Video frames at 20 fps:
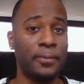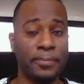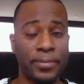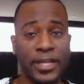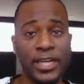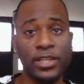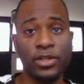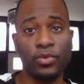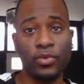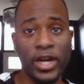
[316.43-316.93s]

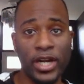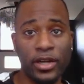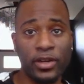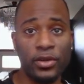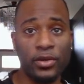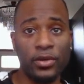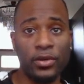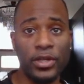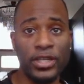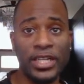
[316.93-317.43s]
play the
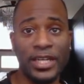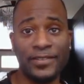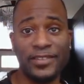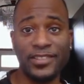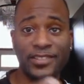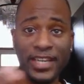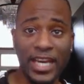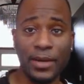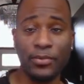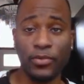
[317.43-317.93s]
record on, he'd have the
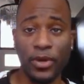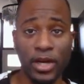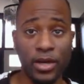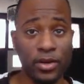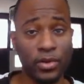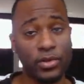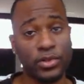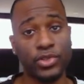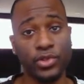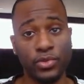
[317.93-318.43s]
same
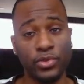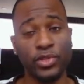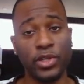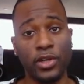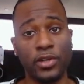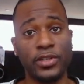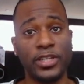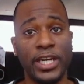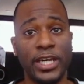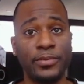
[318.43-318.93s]
record on two
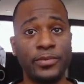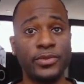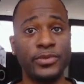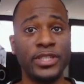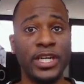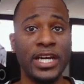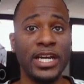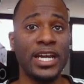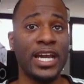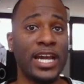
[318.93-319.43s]
turntables,
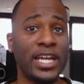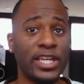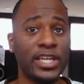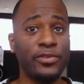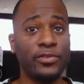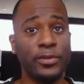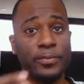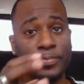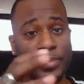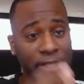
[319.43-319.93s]
and he
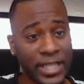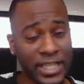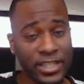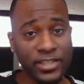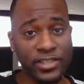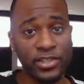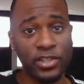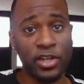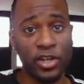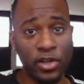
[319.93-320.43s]
would play the
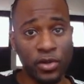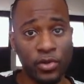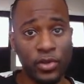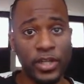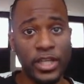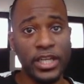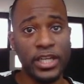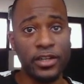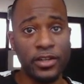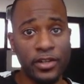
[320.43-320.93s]
song on
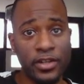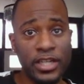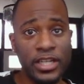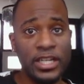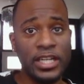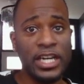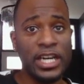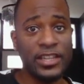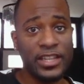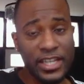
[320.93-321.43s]
here
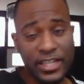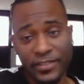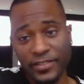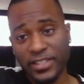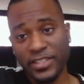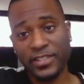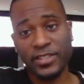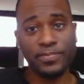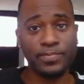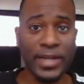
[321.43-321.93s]
and then
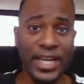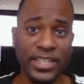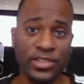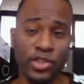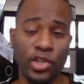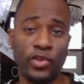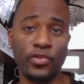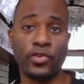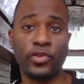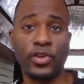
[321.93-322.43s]
splice
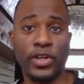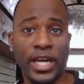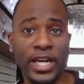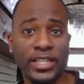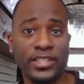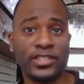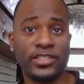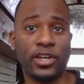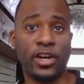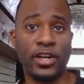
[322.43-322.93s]
over
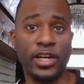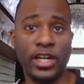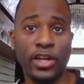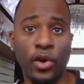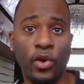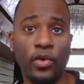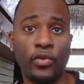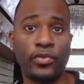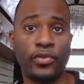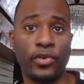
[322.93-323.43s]
and start it
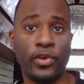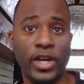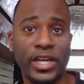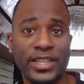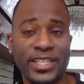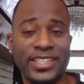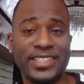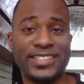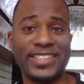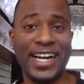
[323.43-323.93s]
over at
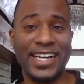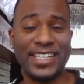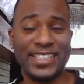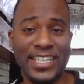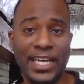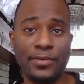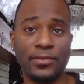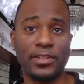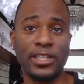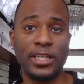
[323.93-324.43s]
the exact
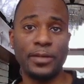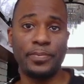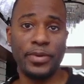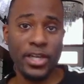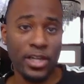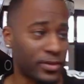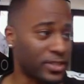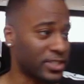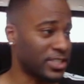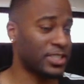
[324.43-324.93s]
same clip
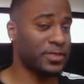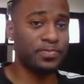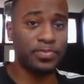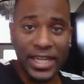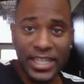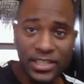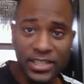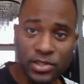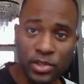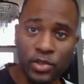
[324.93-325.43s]
here, and
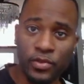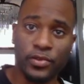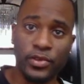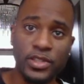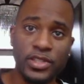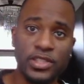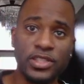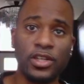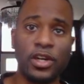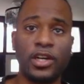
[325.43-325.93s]
splice over
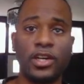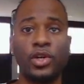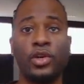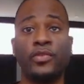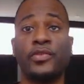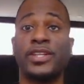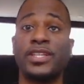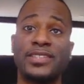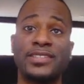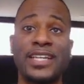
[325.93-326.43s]
and start it
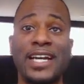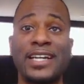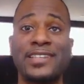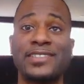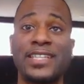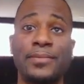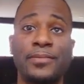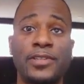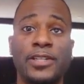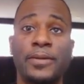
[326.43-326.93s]
over at the exact
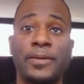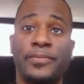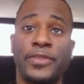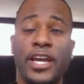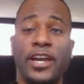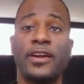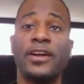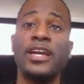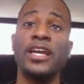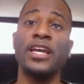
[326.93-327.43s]
same clip
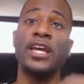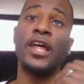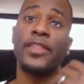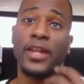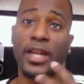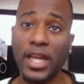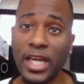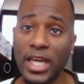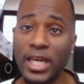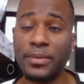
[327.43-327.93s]
there. And
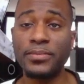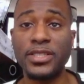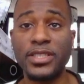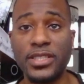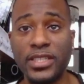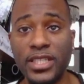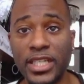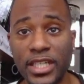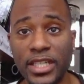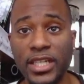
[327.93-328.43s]
then an
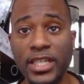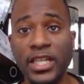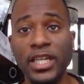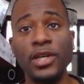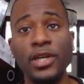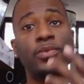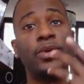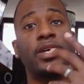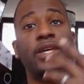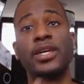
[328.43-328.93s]
MC
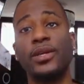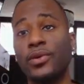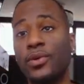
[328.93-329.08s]
would get